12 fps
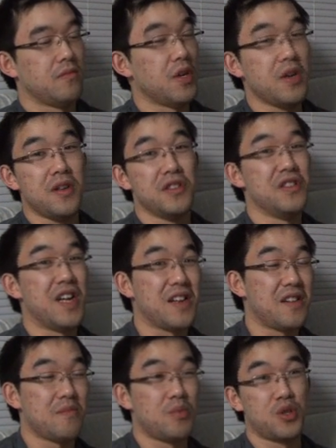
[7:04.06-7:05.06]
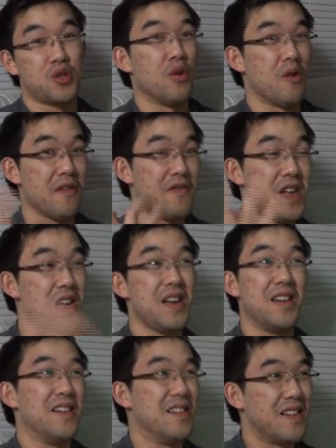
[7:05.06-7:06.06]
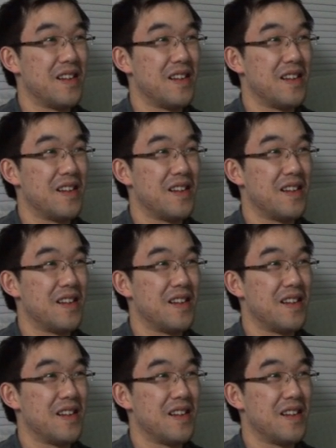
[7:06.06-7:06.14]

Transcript: See, isn't that sort of neat?